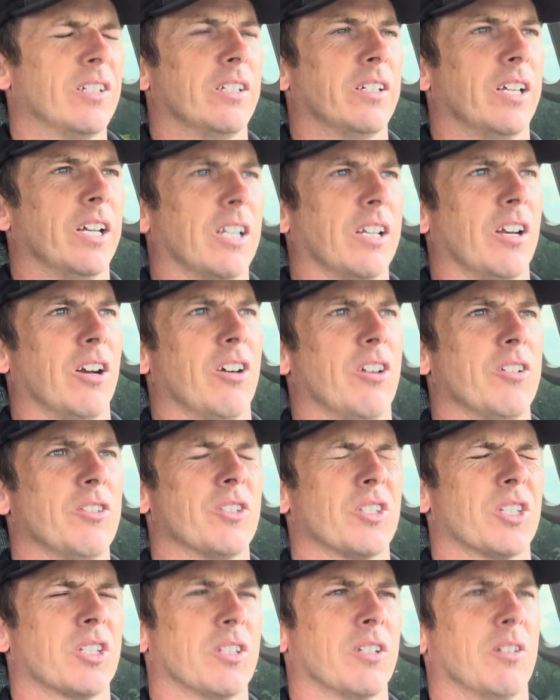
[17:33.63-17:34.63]
It
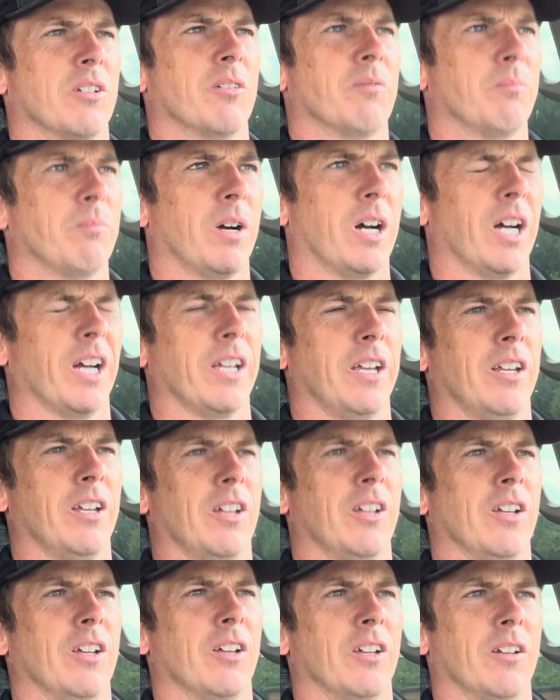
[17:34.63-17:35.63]
learns by
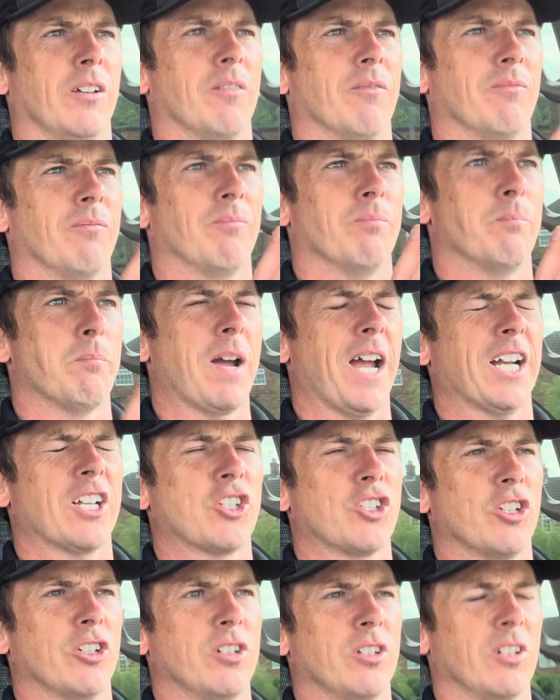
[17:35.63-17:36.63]

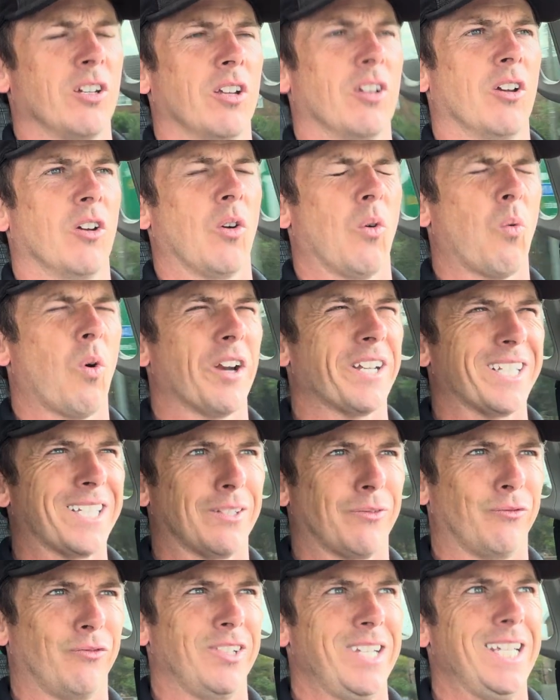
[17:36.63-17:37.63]
matching what
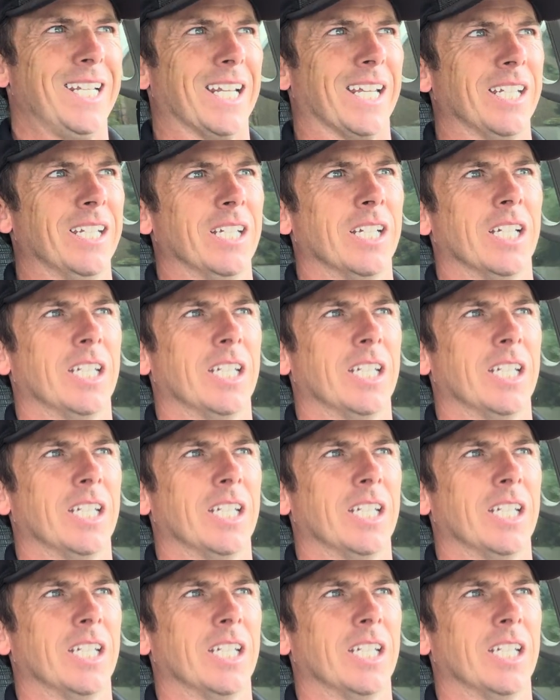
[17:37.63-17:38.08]
it's feeling